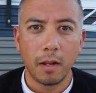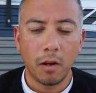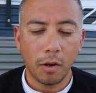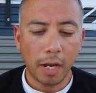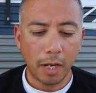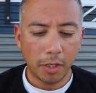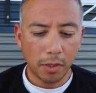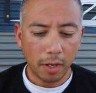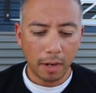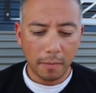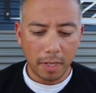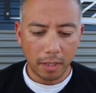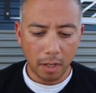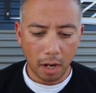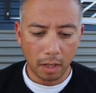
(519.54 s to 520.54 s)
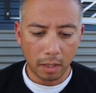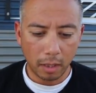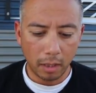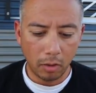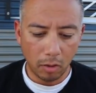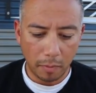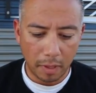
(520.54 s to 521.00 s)
Okay, so let me talk a
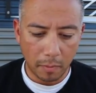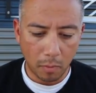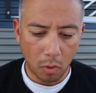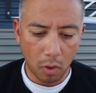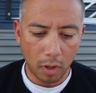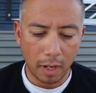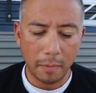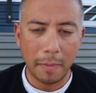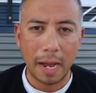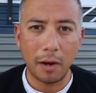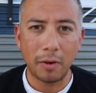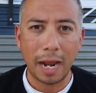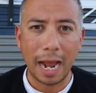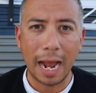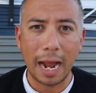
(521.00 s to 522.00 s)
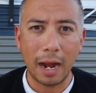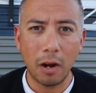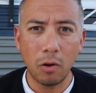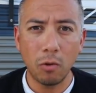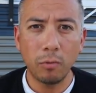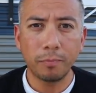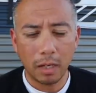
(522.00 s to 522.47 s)
little bit more about
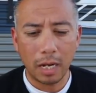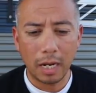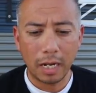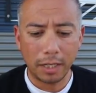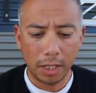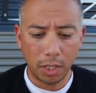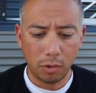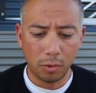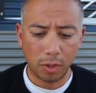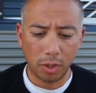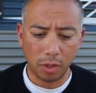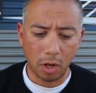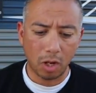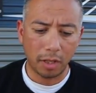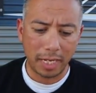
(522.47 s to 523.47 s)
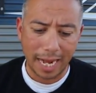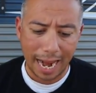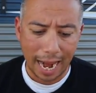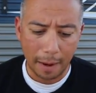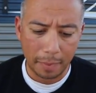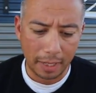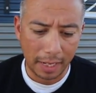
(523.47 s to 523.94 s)
how to install the
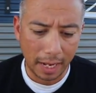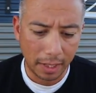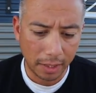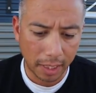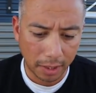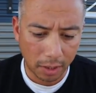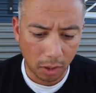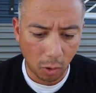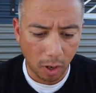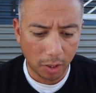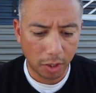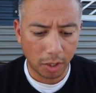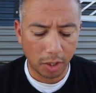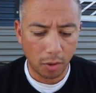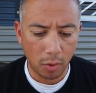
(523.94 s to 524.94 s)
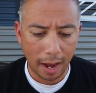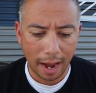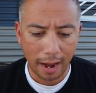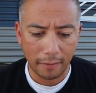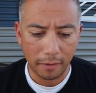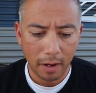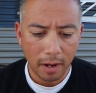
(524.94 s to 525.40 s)
app, in case that's a question you
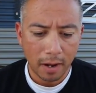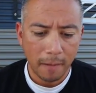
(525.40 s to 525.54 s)
have.